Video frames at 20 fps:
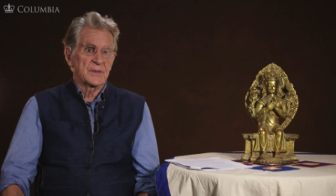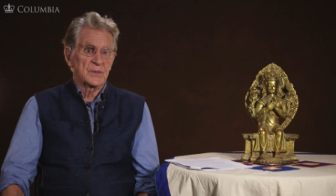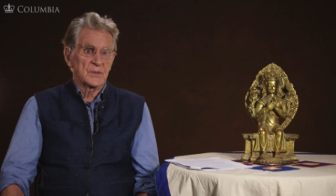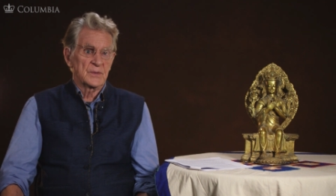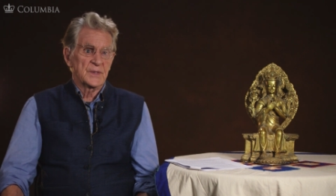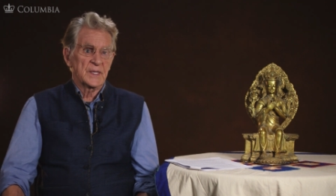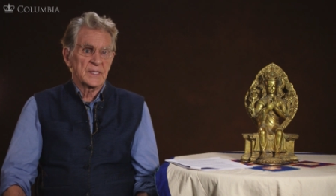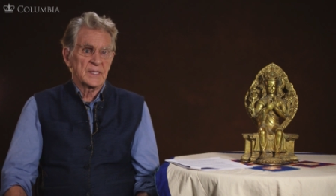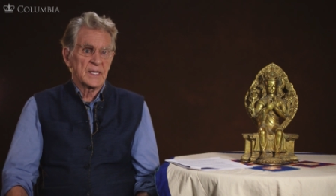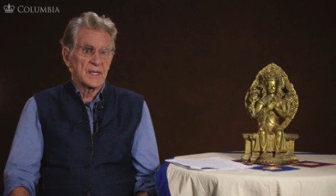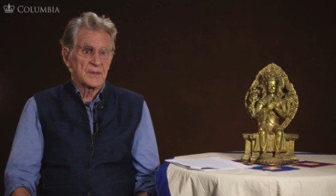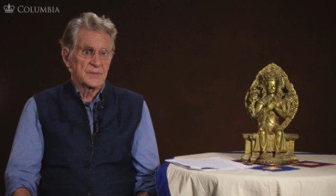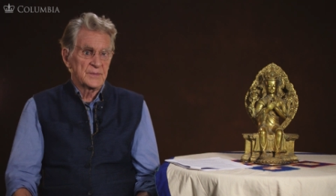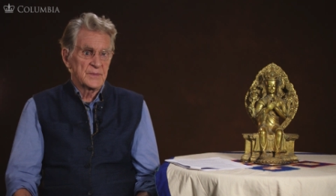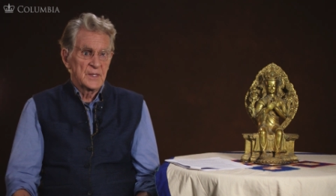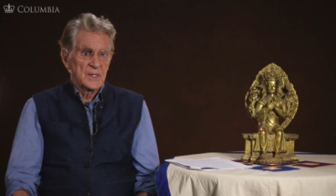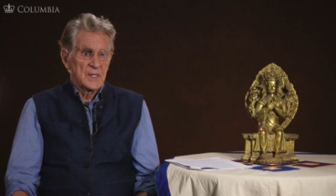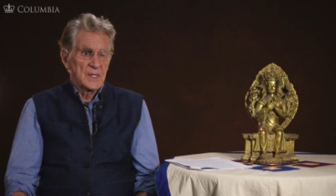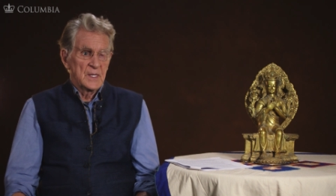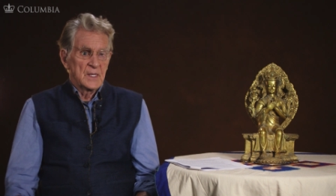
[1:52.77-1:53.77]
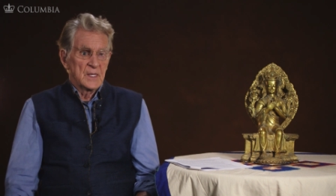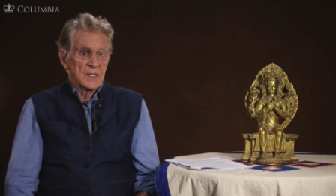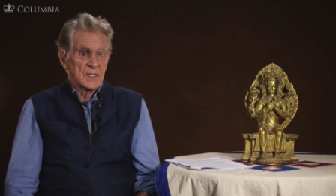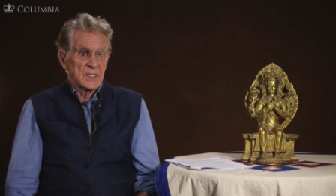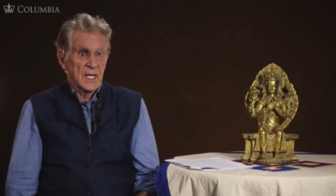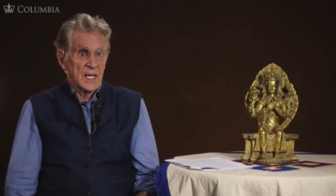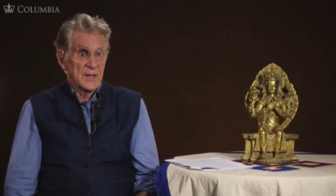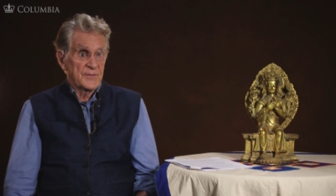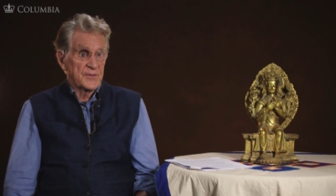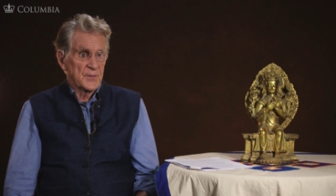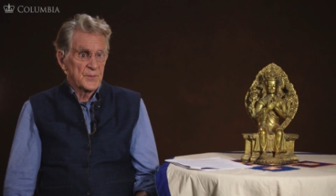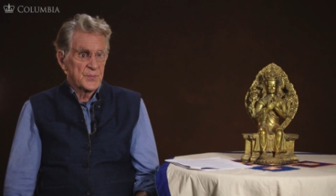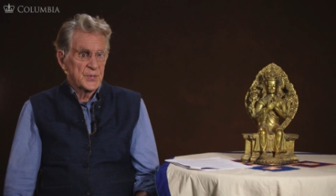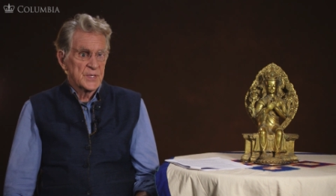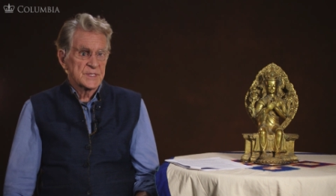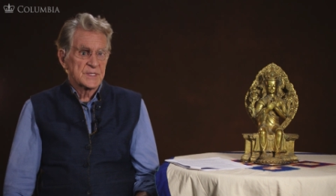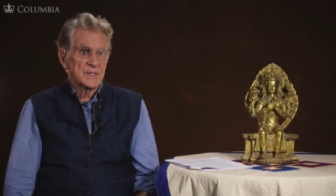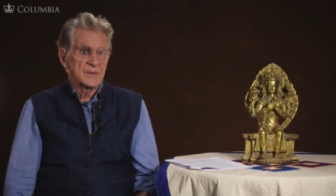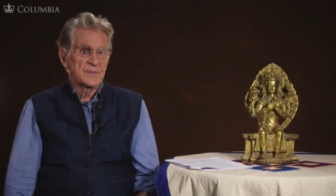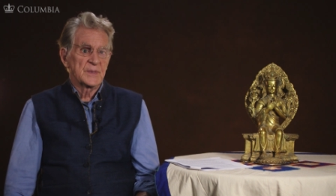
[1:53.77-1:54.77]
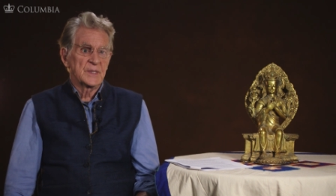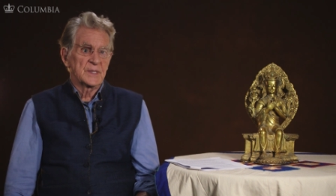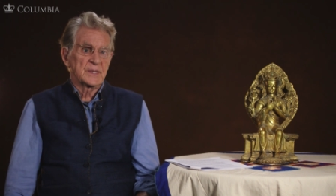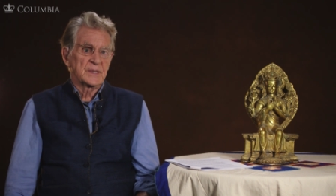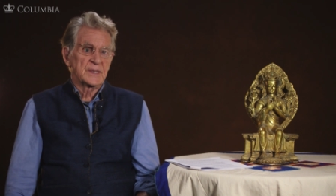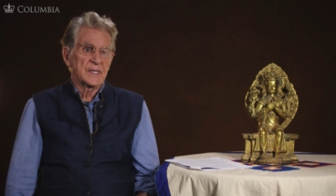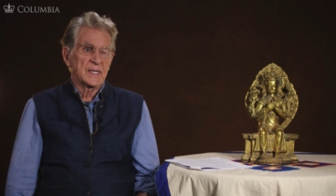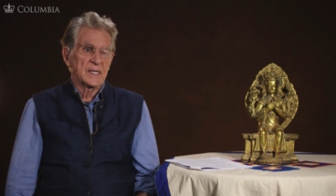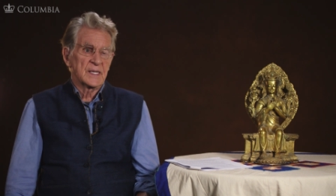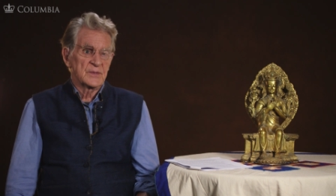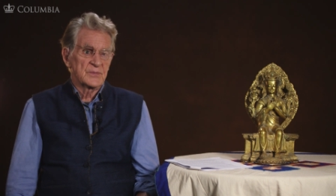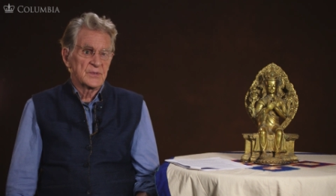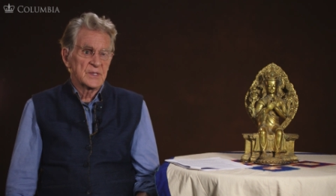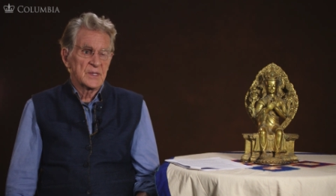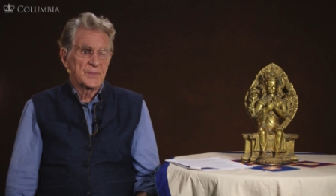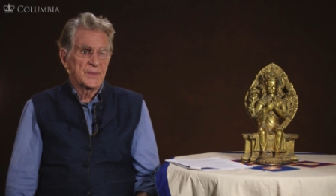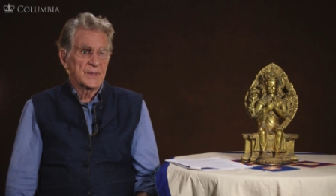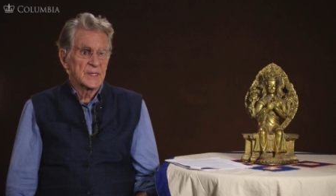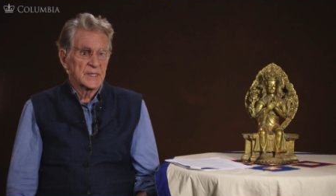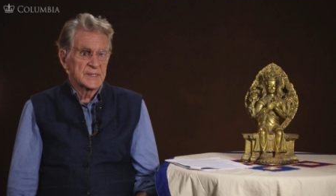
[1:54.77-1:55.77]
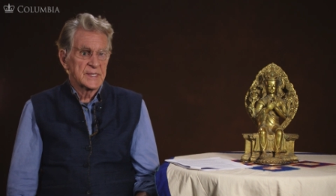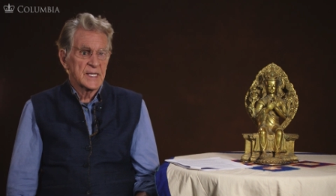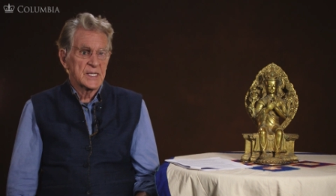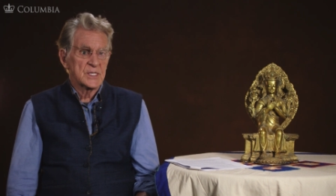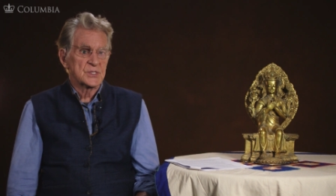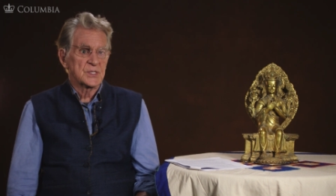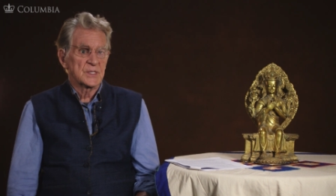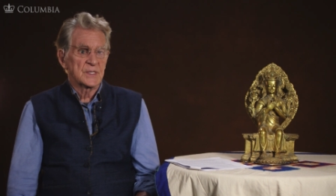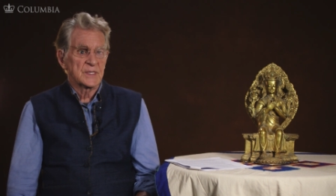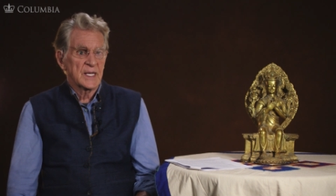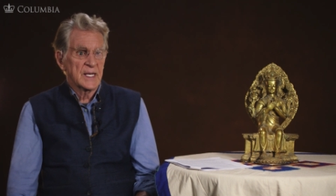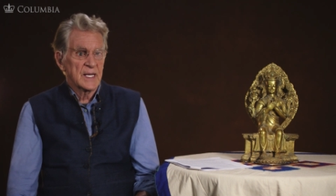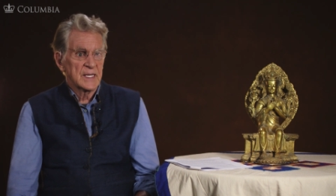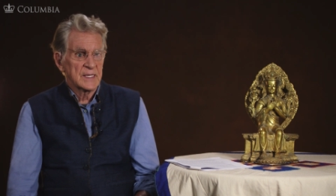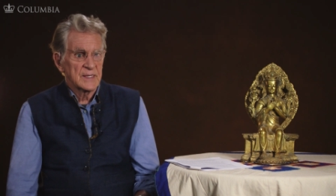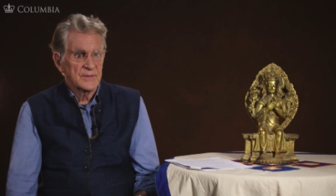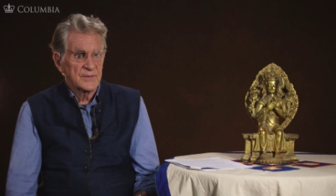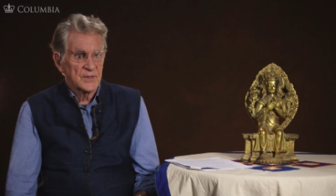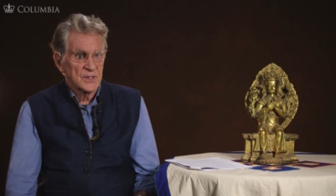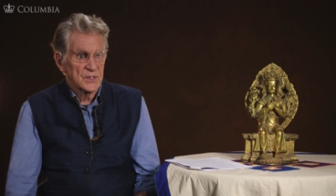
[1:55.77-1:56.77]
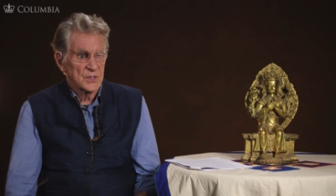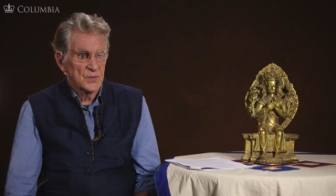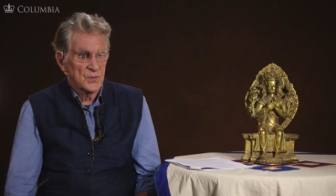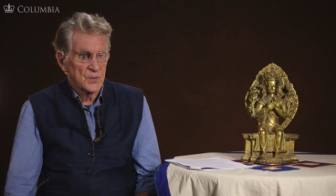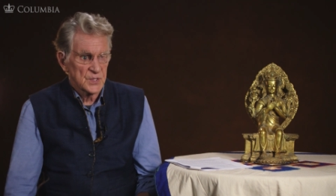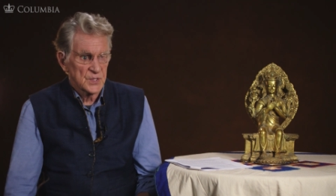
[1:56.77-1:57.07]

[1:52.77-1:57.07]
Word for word: You know, they had life imprisonment, they had rehabilitation, they had even in the